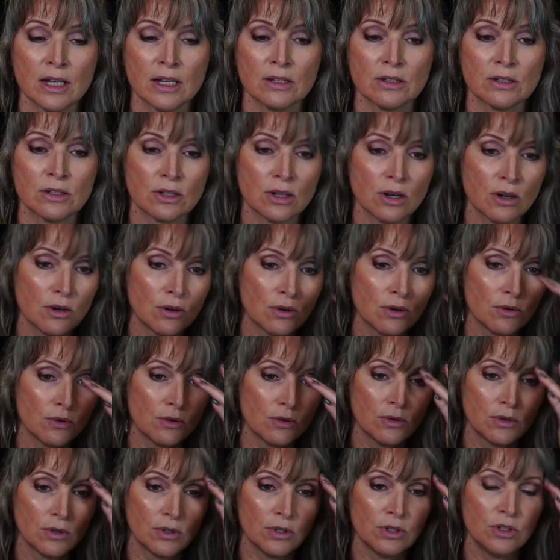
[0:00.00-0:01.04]

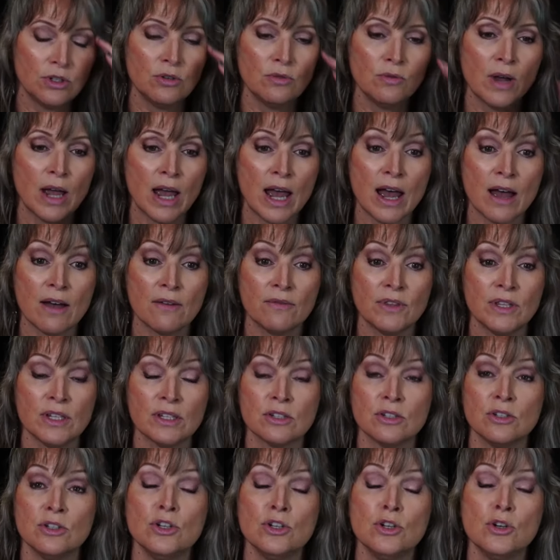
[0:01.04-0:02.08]
So you have
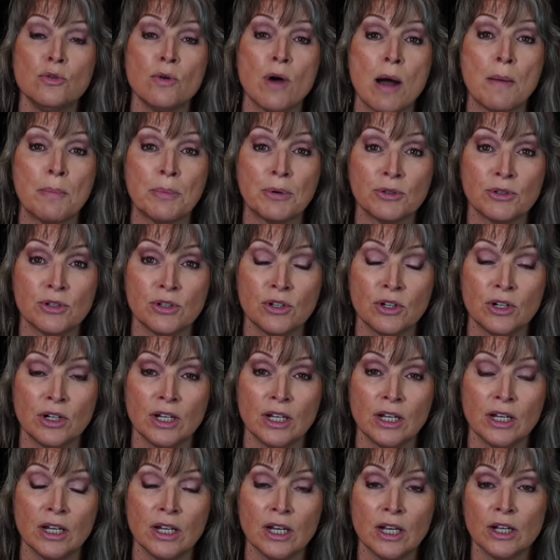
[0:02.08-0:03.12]
this new
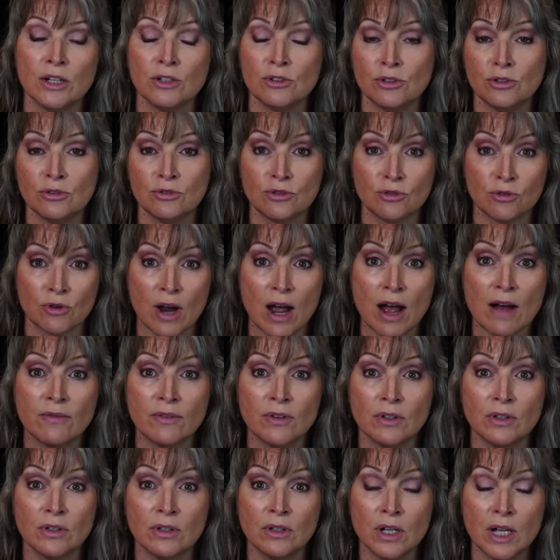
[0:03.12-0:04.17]
opportunity to
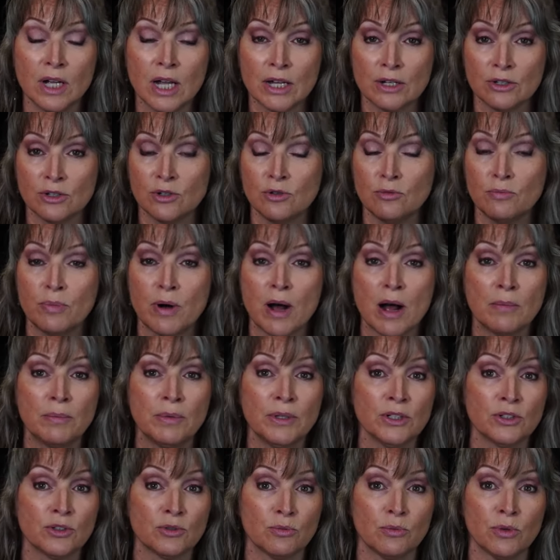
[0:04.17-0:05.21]
travel, to
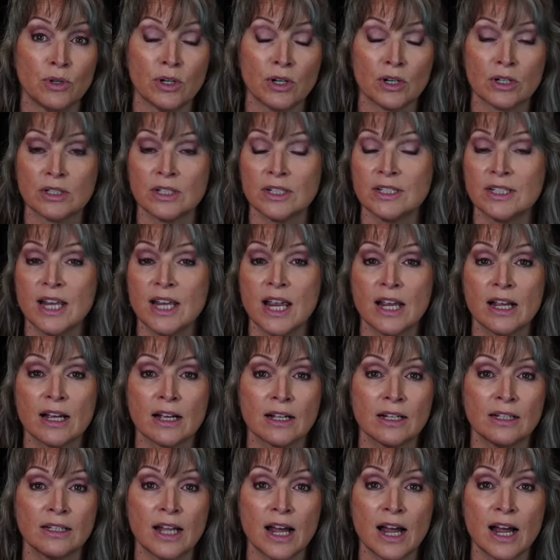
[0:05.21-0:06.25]
publish work, to take a
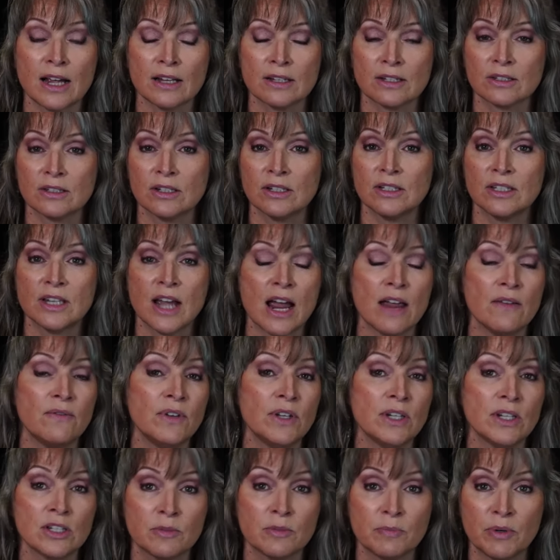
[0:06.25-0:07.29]
class, to dive
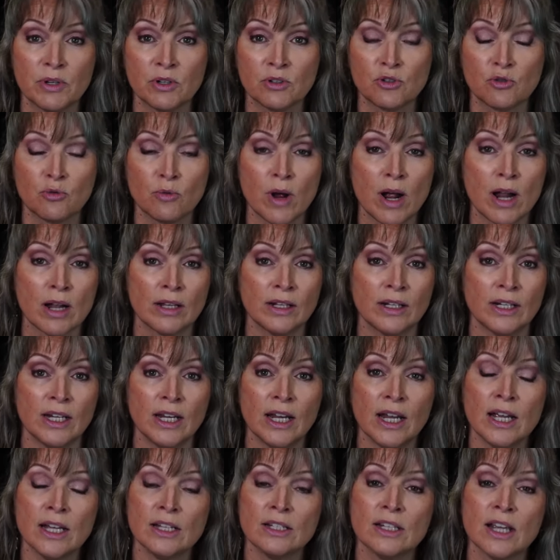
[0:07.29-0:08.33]
into spirituality,
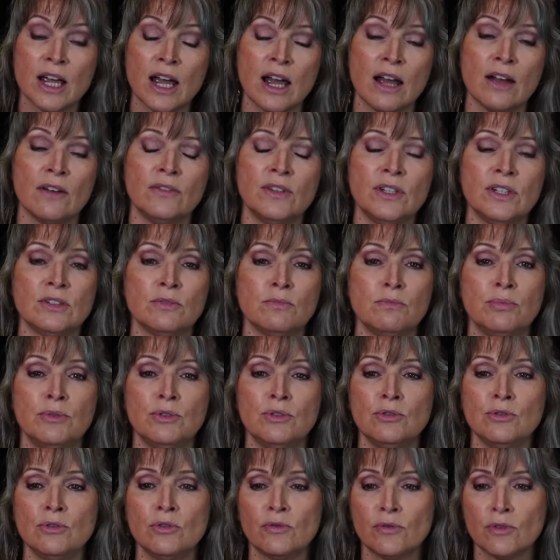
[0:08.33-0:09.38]
to have these
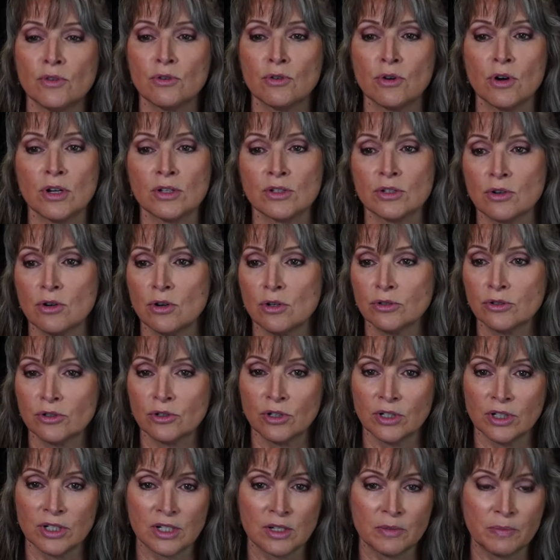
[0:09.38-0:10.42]
beautiful cross
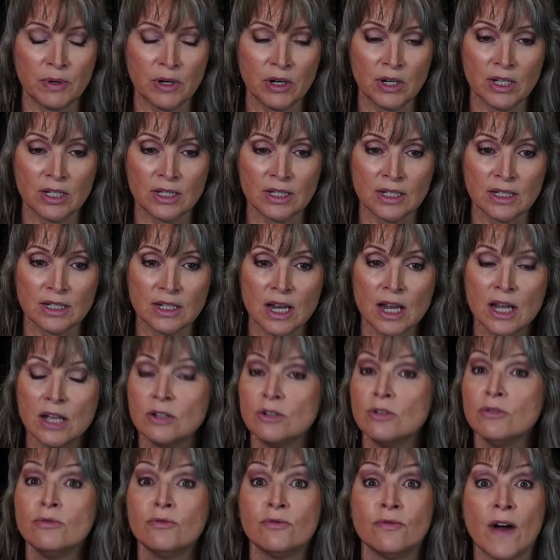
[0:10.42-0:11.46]
cultural experiences,
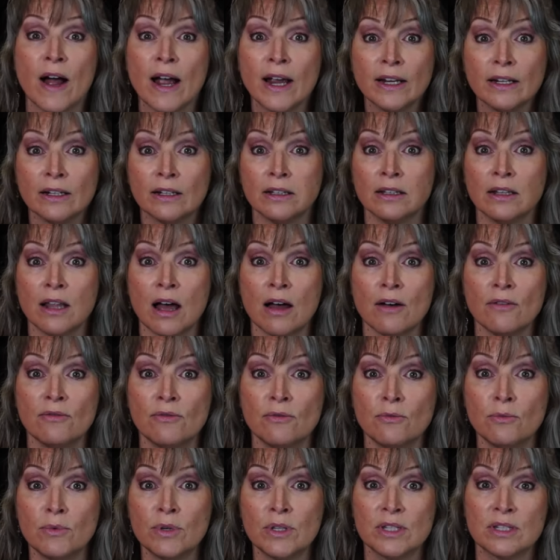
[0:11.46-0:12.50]
to find love
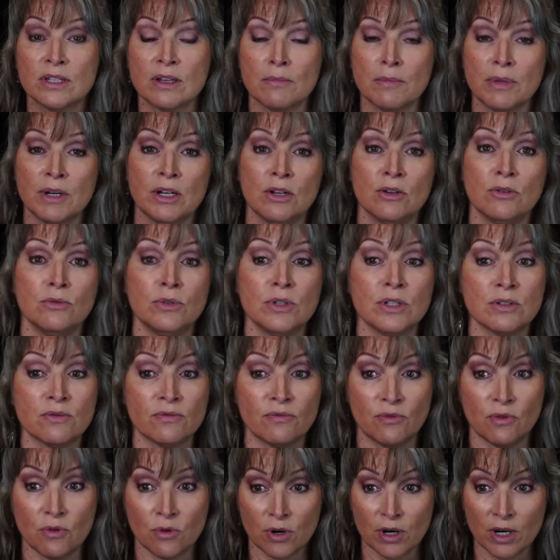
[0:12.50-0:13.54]
with somebody who is
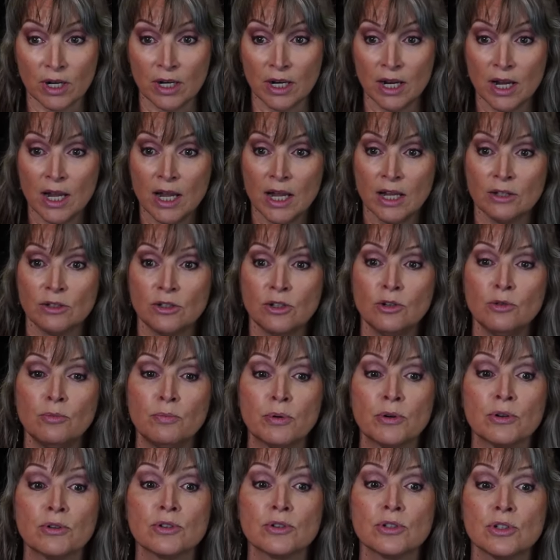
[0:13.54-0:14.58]
foreign, to
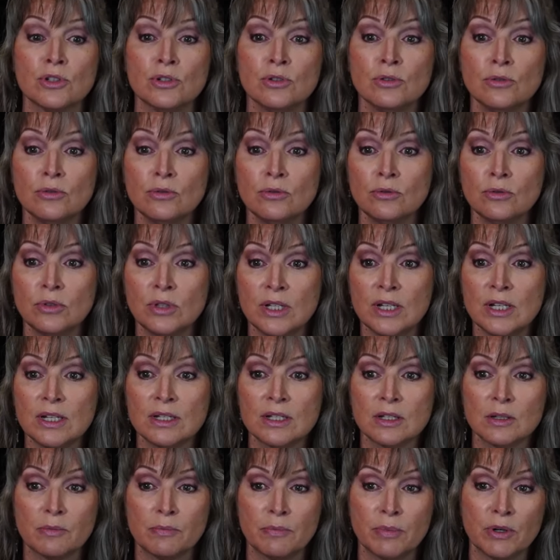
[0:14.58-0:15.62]
pursue these
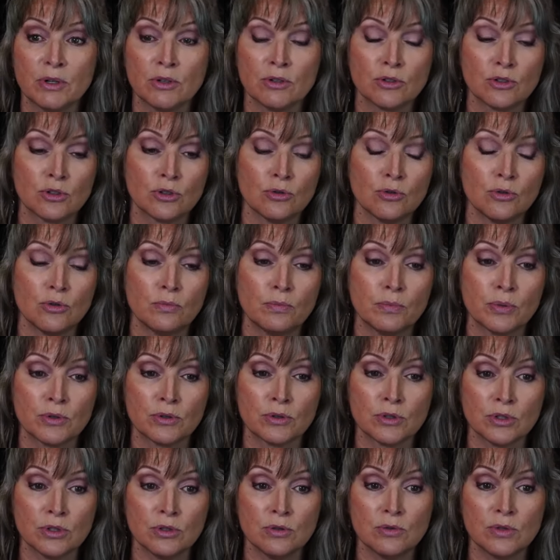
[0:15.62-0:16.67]
spiritual
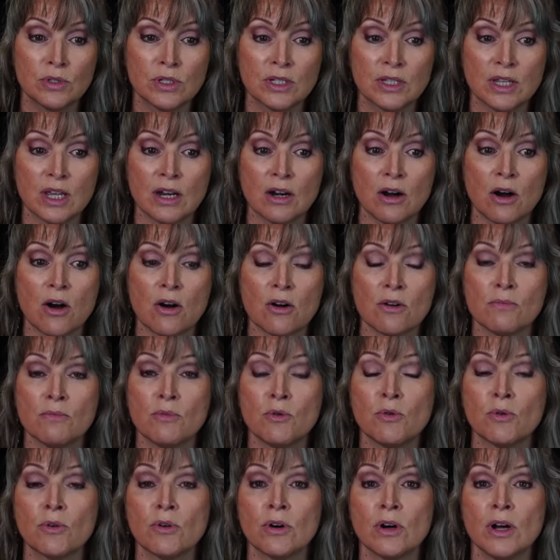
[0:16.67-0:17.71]
pursuits that are
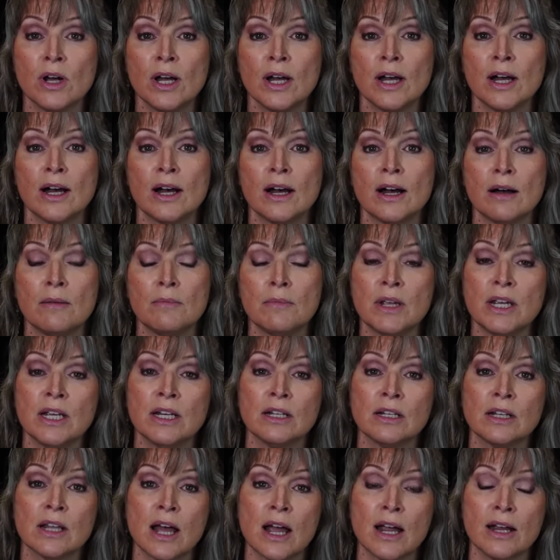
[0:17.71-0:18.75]
more um,
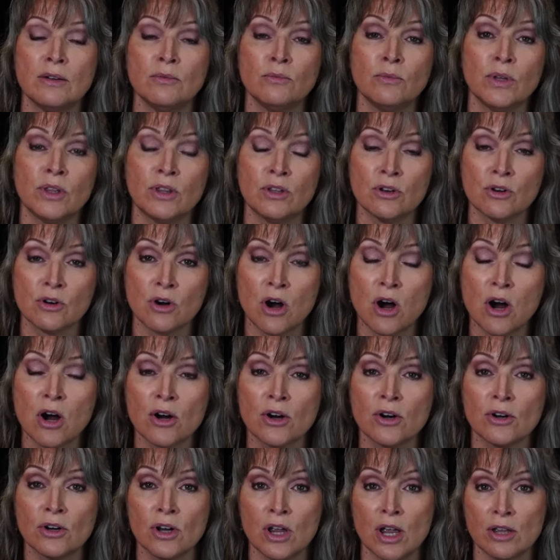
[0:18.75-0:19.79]
in line with your
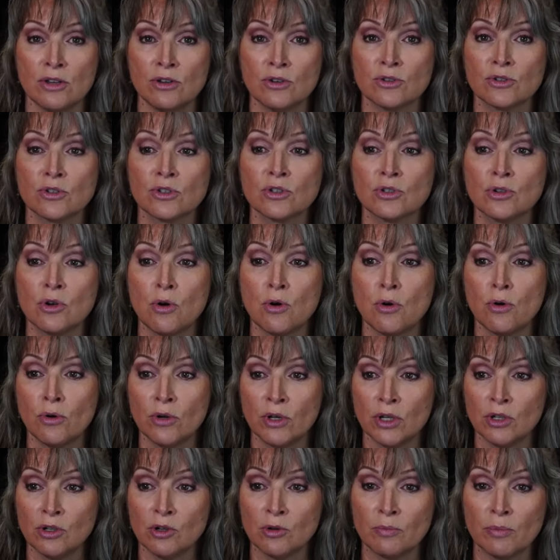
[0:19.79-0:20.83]
heart and your soul
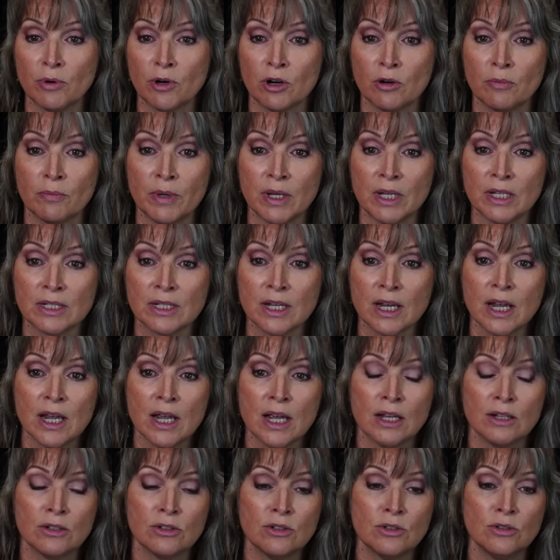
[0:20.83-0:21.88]
and your purpose,
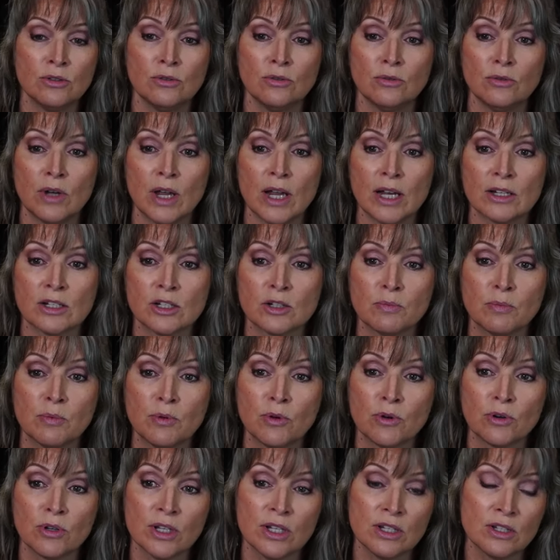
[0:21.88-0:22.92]
to
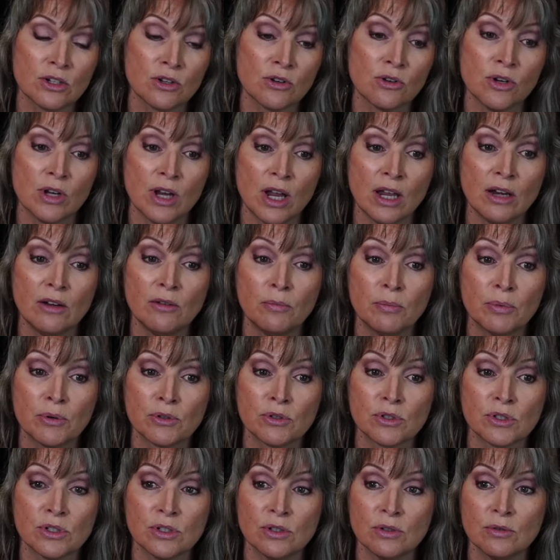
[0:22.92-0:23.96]
explore these creative
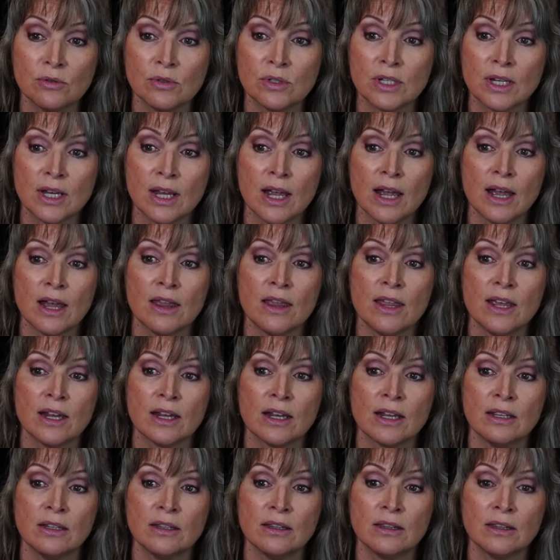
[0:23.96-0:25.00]
pursuits that.
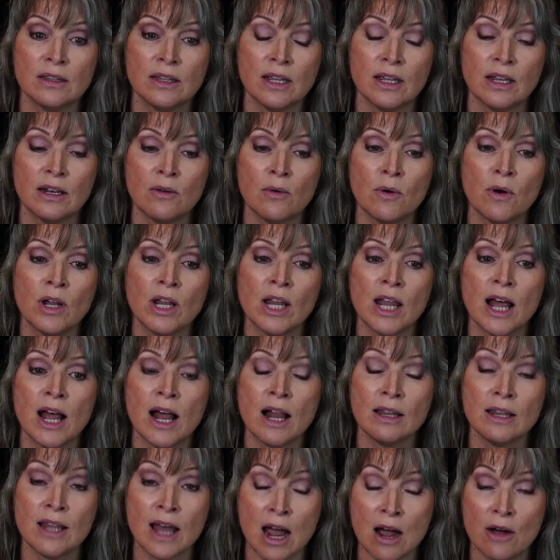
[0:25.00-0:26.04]
That will
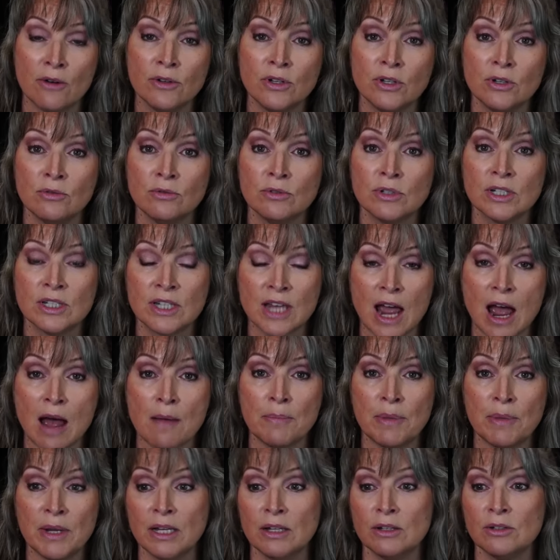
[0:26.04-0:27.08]
allow you to
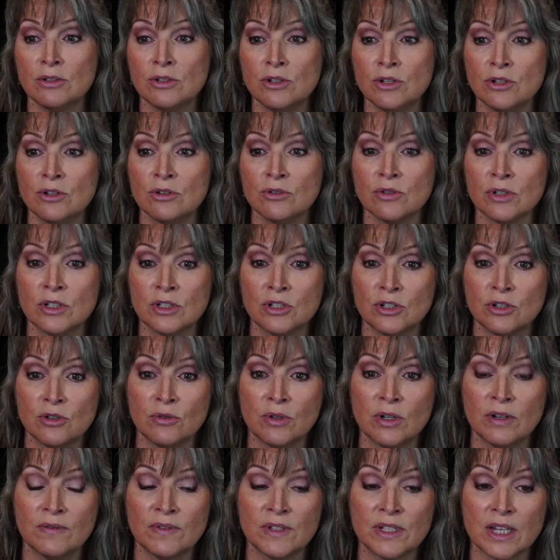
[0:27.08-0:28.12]
tap into your
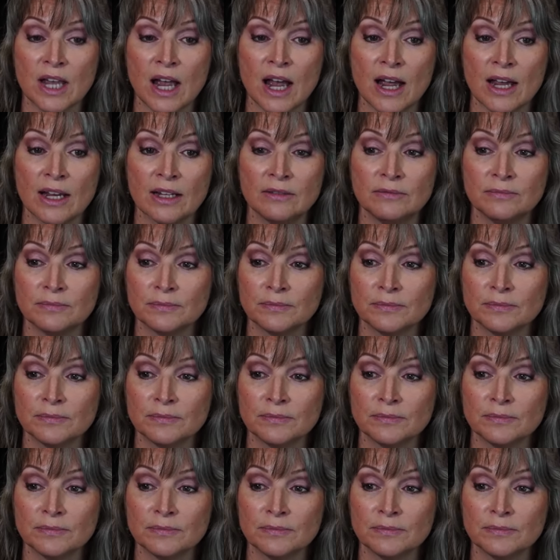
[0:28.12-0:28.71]
intuitive side.